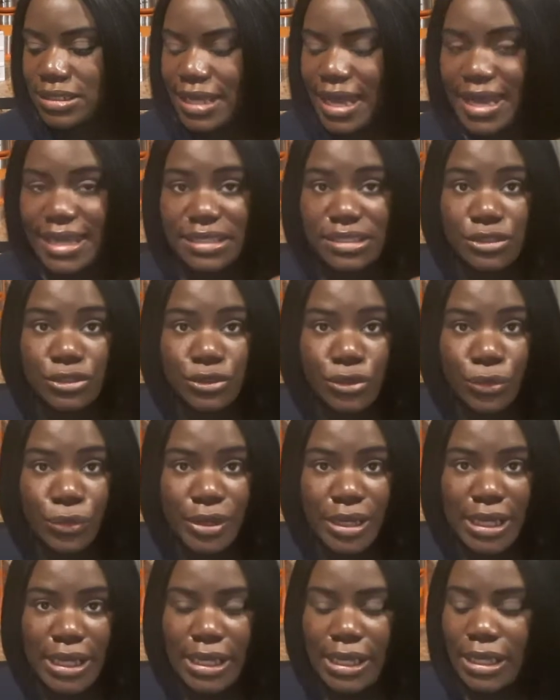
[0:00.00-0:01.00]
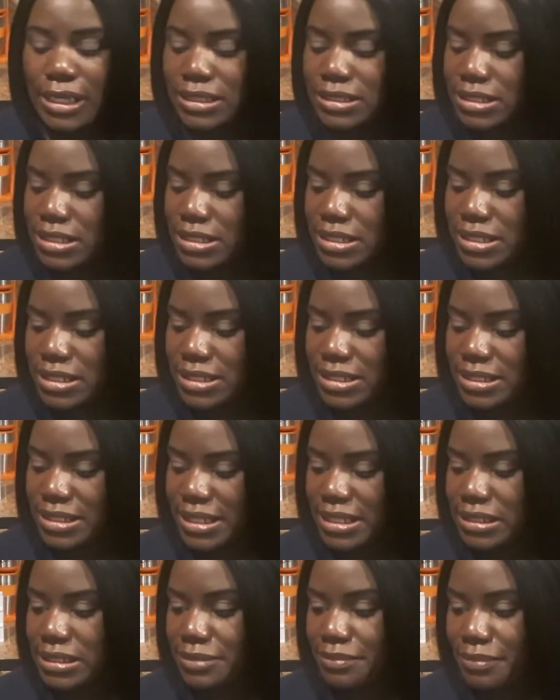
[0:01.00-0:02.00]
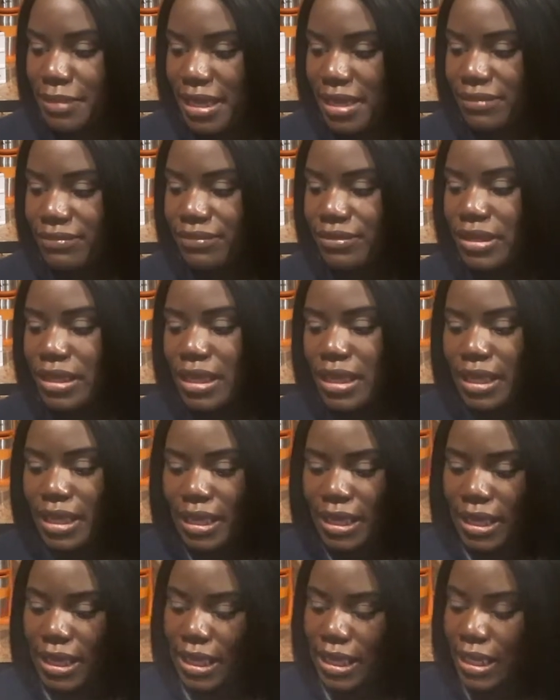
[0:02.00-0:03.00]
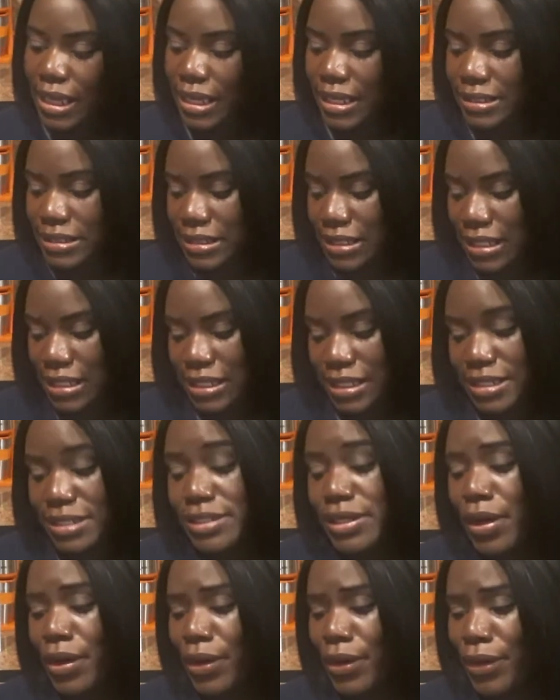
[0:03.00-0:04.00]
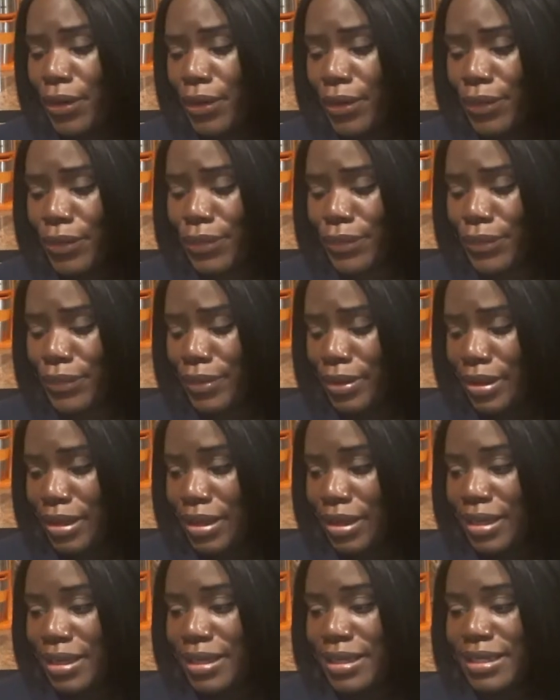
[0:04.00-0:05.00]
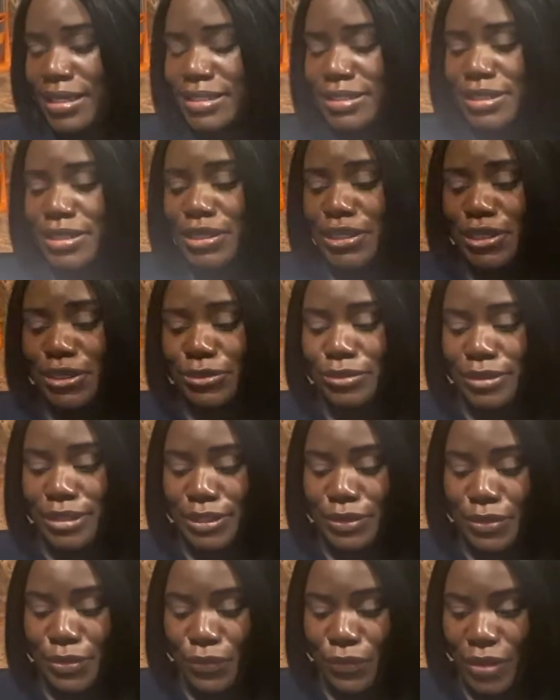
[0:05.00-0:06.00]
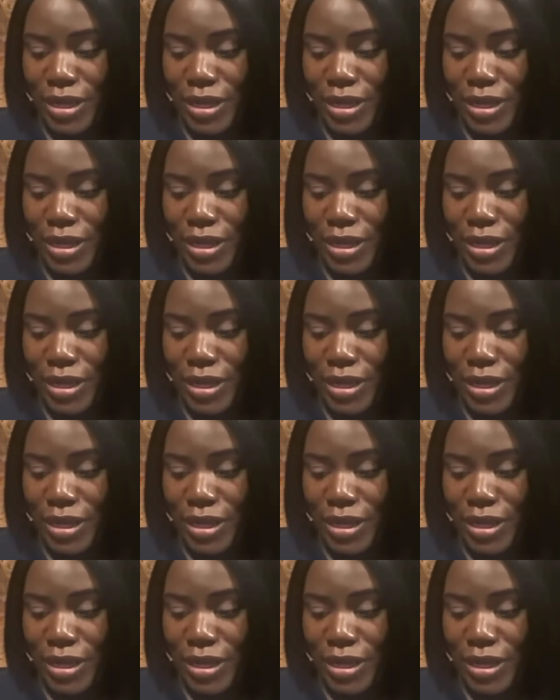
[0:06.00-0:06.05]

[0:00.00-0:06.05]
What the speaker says: size 3 to 6 month, and it is, oh, it's a cute little